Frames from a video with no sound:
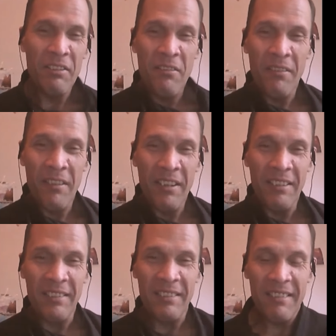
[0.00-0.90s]
so,
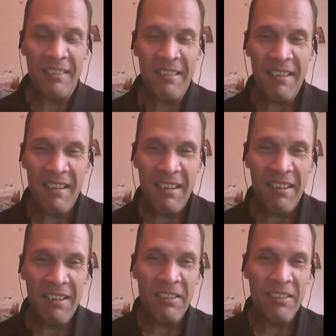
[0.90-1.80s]
anyways,
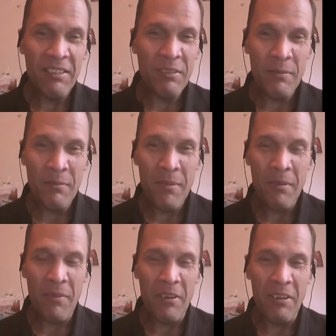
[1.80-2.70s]
just
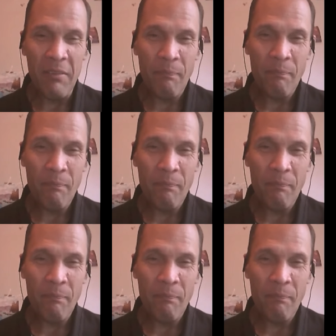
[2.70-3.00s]
remember.